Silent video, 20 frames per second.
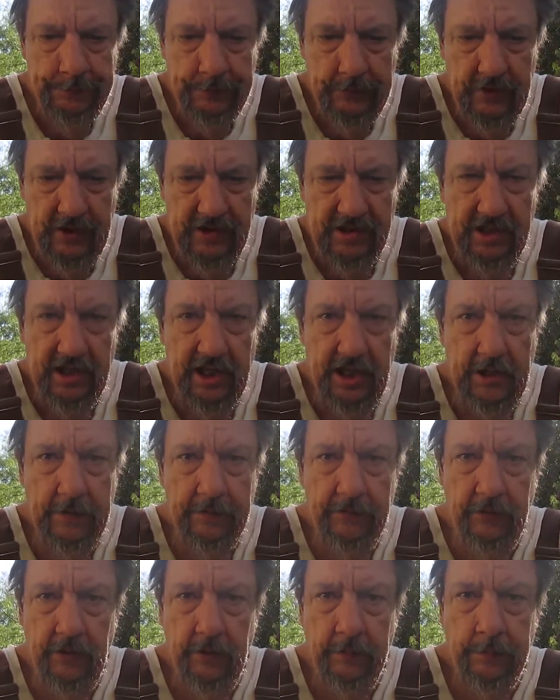let's say,
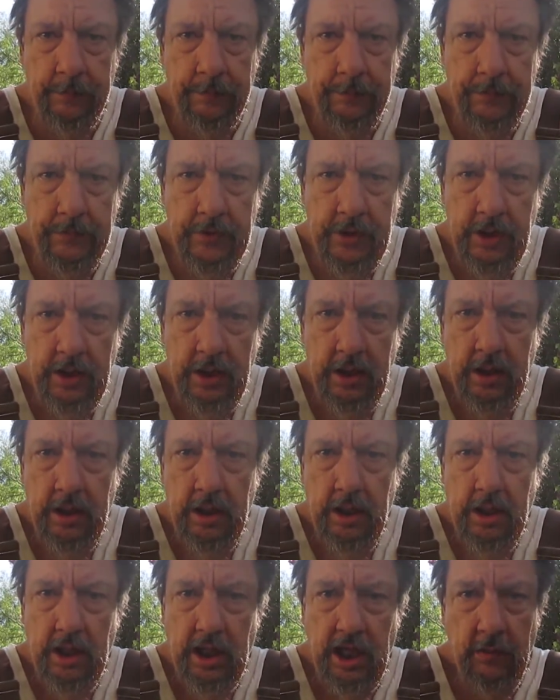from
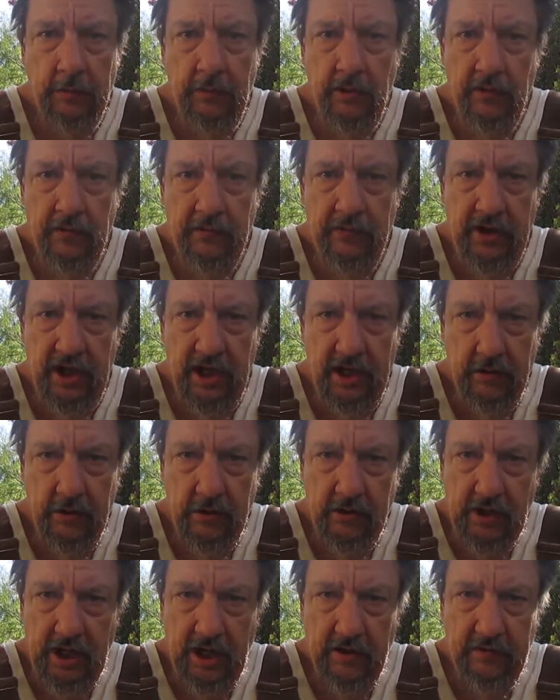
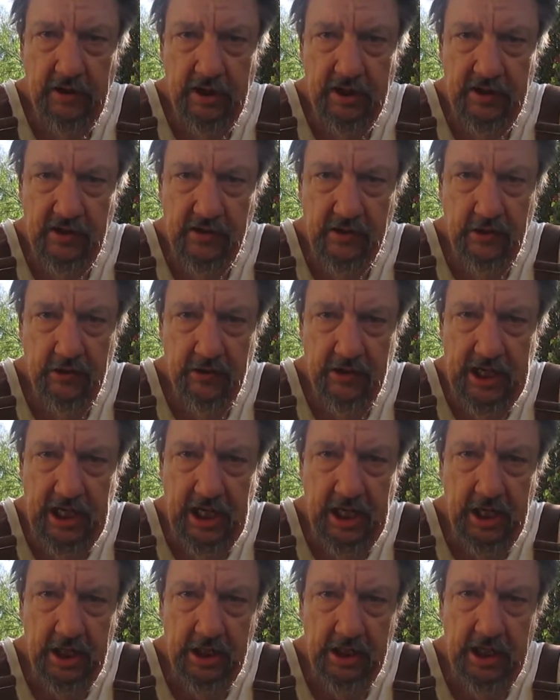MOV. I've got this little
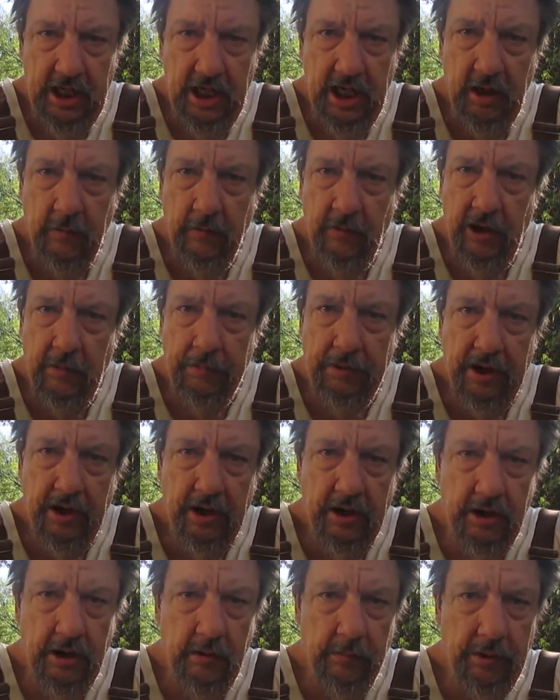Canon camera. I paid
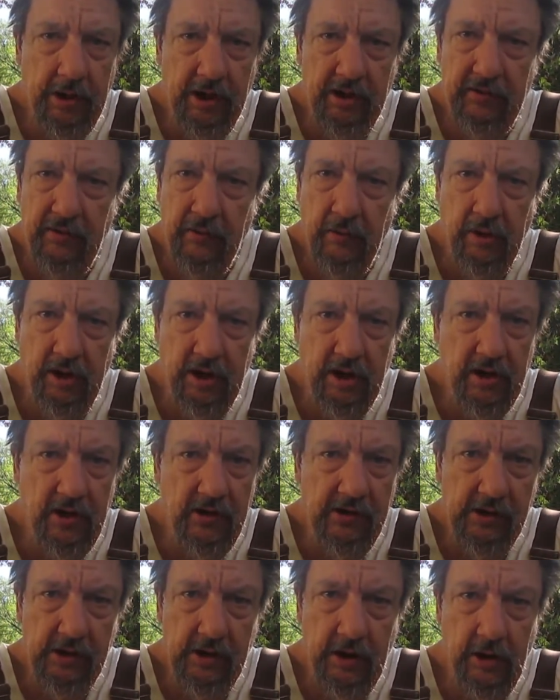$100 for it
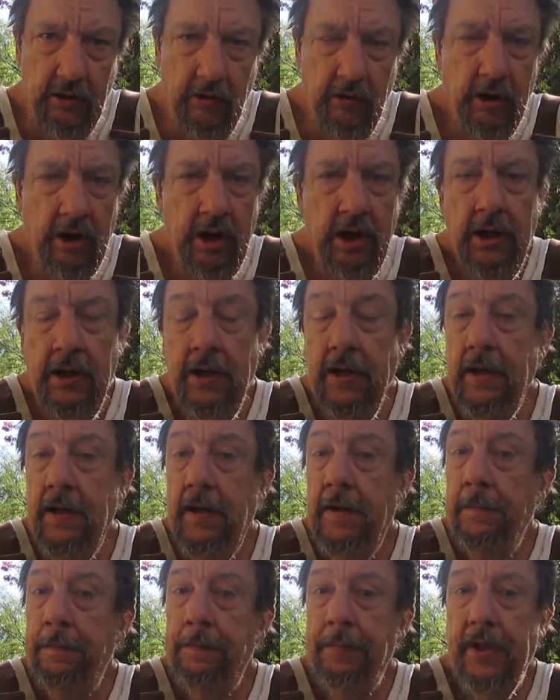years ago.
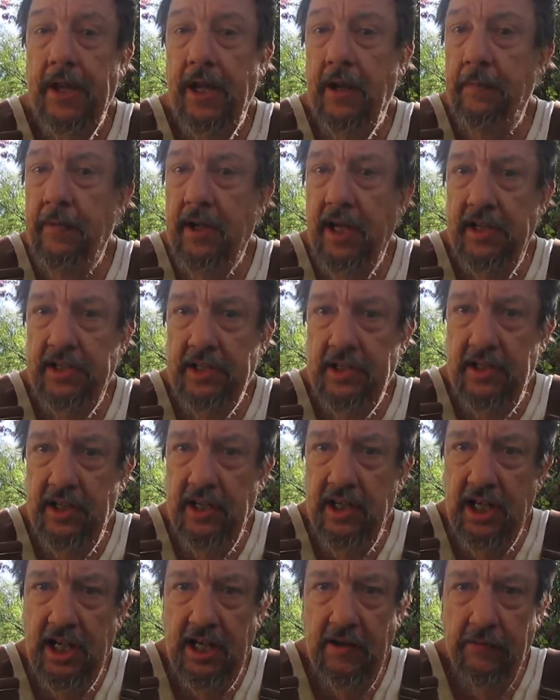I imagine
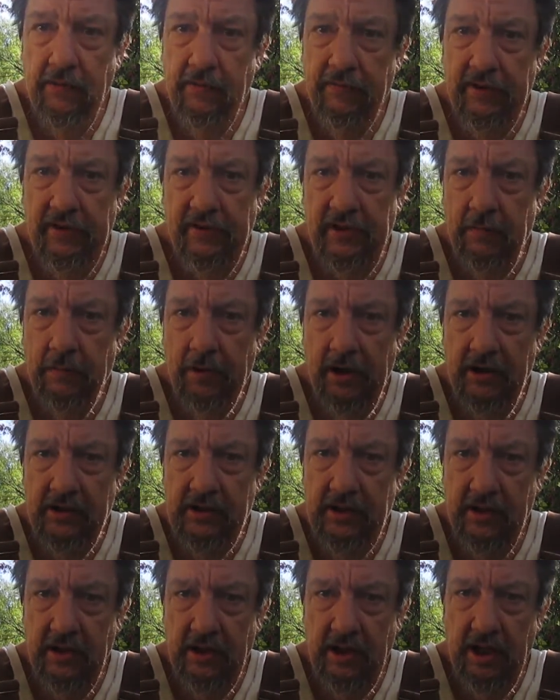today for $50
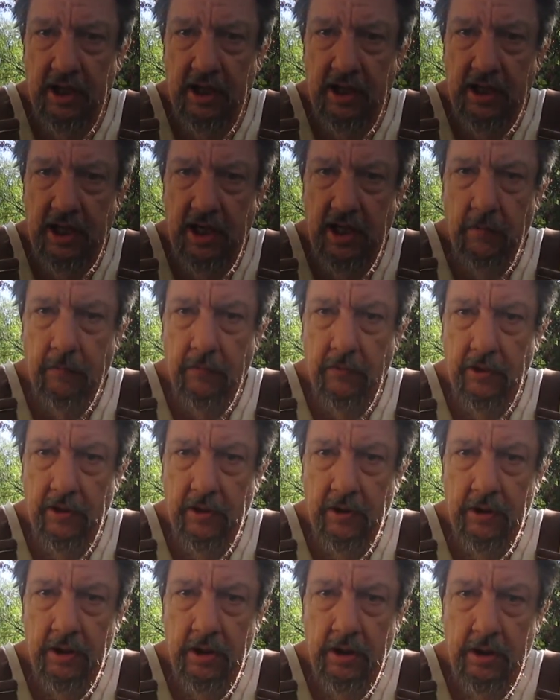you can get a
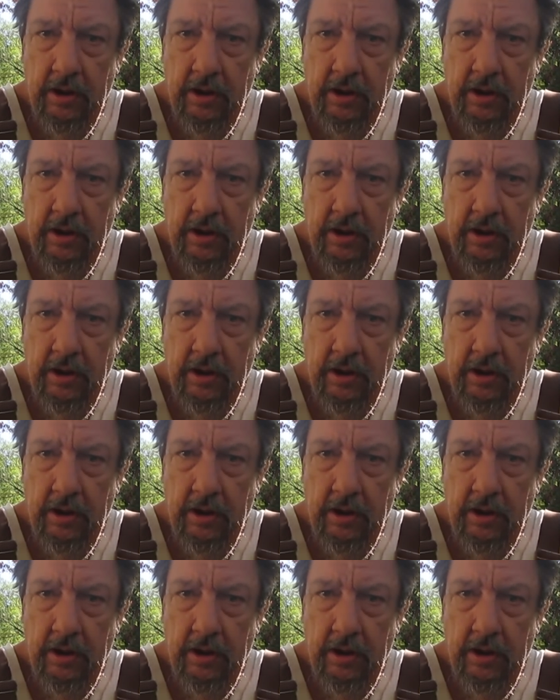camera